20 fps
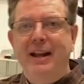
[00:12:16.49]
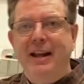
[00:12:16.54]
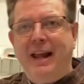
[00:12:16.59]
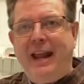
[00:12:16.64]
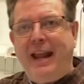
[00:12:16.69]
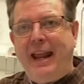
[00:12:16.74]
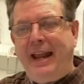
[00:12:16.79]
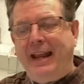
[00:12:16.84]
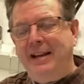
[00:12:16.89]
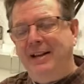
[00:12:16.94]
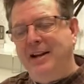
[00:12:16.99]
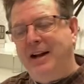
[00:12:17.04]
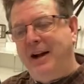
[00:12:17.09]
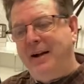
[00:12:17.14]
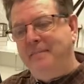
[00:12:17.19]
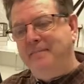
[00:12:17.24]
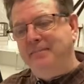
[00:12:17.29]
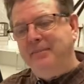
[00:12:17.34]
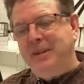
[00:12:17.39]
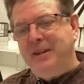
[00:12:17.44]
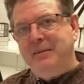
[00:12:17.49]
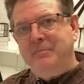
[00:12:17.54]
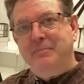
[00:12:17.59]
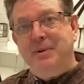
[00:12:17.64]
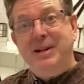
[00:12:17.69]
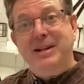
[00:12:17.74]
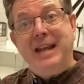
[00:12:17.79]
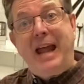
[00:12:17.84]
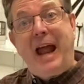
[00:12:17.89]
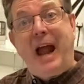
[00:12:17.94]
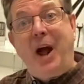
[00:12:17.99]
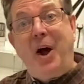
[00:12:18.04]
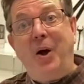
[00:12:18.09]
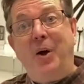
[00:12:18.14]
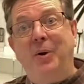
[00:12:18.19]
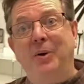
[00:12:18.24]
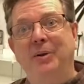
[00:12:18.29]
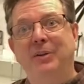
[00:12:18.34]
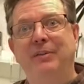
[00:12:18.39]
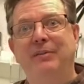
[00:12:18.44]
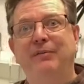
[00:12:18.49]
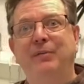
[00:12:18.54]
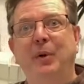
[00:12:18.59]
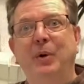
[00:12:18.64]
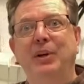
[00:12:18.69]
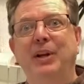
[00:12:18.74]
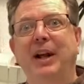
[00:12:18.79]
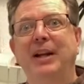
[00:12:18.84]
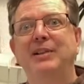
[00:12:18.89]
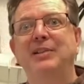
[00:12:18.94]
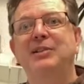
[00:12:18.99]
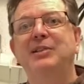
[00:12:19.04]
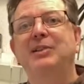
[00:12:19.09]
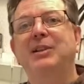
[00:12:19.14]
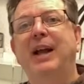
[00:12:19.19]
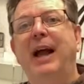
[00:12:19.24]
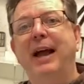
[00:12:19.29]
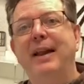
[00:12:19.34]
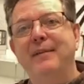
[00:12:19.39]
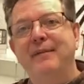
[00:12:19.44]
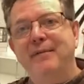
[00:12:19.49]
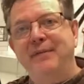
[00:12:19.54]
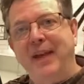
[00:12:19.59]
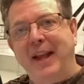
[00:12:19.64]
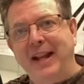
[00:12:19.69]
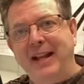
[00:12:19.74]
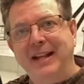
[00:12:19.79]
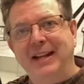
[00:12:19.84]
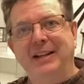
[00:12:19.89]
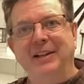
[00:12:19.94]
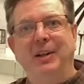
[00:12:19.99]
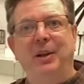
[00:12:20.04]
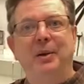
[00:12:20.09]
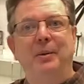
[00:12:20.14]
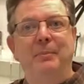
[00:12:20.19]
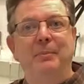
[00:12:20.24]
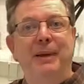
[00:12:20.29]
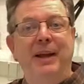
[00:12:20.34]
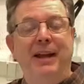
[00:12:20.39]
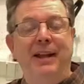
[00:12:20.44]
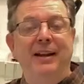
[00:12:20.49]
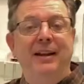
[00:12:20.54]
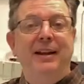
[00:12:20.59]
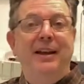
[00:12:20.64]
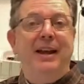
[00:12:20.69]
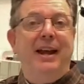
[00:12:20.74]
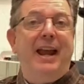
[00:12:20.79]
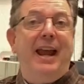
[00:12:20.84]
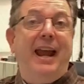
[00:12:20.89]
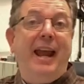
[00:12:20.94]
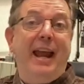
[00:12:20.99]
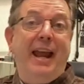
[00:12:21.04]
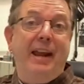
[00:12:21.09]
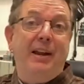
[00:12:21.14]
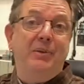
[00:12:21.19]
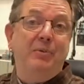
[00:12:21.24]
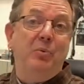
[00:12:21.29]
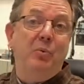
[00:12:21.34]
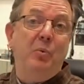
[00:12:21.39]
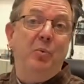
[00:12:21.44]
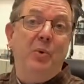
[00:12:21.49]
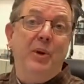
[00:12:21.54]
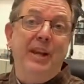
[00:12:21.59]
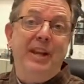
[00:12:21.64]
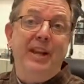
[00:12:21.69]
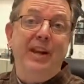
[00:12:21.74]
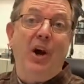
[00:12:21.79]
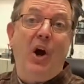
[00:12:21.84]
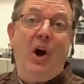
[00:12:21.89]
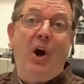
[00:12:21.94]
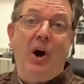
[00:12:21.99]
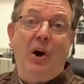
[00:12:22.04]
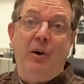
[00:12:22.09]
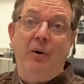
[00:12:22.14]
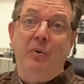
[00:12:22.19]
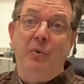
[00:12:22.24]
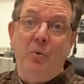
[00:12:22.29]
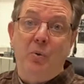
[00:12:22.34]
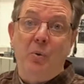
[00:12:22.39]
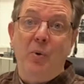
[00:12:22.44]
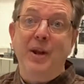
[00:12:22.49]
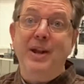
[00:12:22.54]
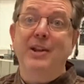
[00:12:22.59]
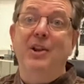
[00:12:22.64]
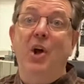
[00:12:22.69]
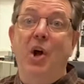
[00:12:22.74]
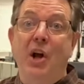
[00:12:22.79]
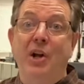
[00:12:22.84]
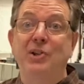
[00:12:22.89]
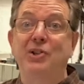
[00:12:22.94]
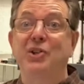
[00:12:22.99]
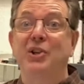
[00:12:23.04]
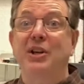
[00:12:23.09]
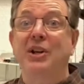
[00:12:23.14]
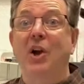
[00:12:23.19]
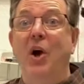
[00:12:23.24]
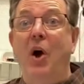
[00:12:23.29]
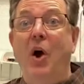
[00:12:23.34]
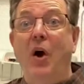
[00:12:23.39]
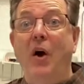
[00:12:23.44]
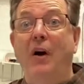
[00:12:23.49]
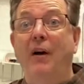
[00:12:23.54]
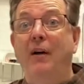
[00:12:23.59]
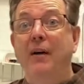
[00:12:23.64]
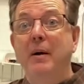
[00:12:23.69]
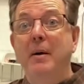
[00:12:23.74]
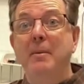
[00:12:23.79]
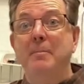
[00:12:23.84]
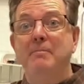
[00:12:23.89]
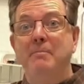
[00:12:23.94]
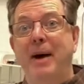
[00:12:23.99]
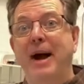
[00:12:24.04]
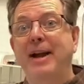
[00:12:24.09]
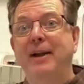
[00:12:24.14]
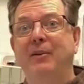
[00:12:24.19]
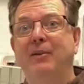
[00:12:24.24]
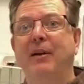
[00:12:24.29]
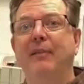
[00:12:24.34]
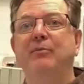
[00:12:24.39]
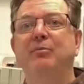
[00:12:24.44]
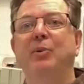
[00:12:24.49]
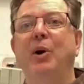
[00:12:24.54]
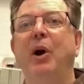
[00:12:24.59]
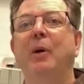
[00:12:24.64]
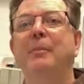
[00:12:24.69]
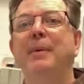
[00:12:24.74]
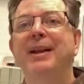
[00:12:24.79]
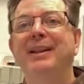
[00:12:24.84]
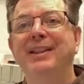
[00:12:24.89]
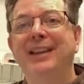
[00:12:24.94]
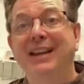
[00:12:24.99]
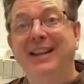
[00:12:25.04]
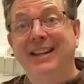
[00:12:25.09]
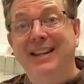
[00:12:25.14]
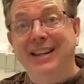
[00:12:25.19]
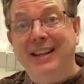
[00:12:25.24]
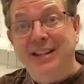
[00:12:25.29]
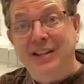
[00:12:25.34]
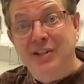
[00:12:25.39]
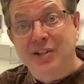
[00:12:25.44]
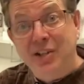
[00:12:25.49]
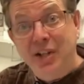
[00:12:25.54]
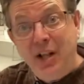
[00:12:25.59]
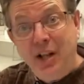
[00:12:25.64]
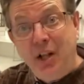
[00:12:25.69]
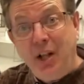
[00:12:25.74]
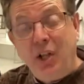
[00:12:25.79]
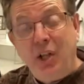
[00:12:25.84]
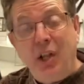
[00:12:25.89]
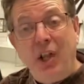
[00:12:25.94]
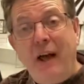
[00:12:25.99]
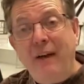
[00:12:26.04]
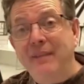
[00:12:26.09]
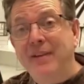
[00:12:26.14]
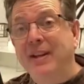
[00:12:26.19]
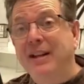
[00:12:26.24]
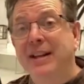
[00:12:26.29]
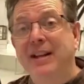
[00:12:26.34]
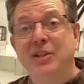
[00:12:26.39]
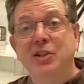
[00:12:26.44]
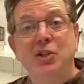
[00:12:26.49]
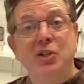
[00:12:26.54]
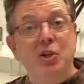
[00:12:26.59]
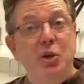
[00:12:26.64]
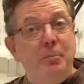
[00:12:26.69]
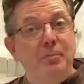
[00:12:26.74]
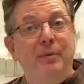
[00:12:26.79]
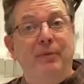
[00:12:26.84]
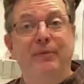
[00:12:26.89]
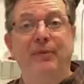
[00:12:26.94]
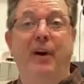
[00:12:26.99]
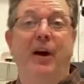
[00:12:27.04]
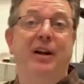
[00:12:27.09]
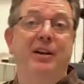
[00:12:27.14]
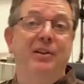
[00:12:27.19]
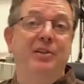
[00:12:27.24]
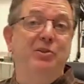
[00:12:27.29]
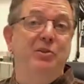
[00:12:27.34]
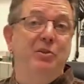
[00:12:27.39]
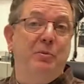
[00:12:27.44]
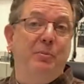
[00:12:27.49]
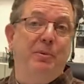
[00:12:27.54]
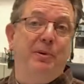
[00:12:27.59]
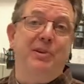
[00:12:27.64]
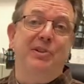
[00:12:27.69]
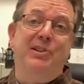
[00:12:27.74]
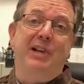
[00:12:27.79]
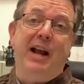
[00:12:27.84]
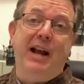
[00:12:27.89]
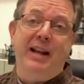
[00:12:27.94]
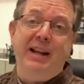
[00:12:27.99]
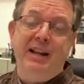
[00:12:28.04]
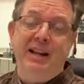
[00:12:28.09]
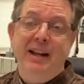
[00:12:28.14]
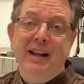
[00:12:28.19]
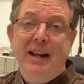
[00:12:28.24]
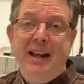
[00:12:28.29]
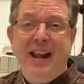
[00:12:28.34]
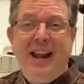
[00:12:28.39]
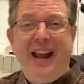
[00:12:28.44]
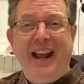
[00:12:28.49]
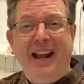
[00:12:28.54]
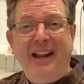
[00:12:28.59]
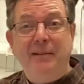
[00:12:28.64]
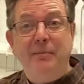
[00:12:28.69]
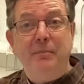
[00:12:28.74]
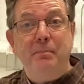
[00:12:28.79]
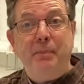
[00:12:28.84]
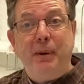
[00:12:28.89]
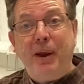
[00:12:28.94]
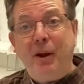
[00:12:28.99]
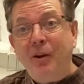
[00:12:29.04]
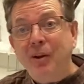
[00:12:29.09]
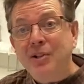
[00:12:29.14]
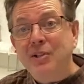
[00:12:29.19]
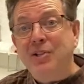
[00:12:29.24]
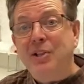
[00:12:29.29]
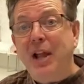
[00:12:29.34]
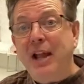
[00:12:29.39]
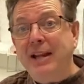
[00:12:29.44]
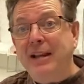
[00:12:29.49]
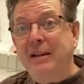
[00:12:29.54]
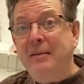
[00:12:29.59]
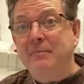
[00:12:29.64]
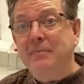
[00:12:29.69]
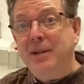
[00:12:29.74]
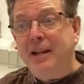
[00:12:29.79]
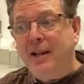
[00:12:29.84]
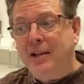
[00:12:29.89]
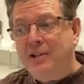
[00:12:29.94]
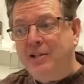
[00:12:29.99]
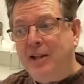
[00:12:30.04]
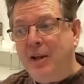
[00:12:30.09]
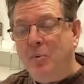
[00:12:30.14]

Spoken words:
And but now Fortnite's kind of fading a little bit, and we are relaunching our Minecraft realm, and the kids love it. It's super fun. It's super exciting. And parents like it because the